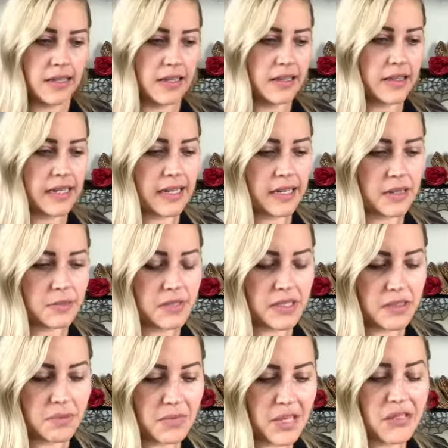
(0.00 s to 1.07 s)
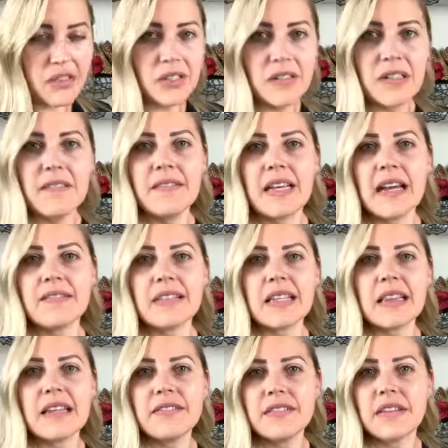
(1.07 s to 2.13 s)
That comes in the mail, you don't even have to
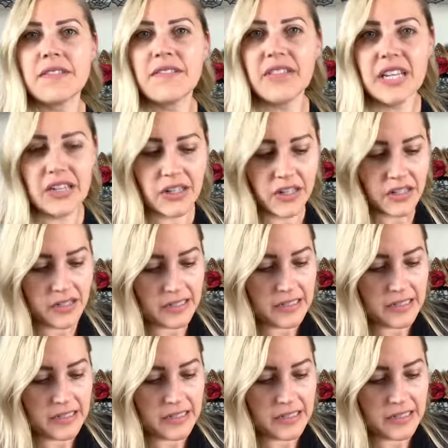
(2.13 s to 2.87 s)
lift a finger.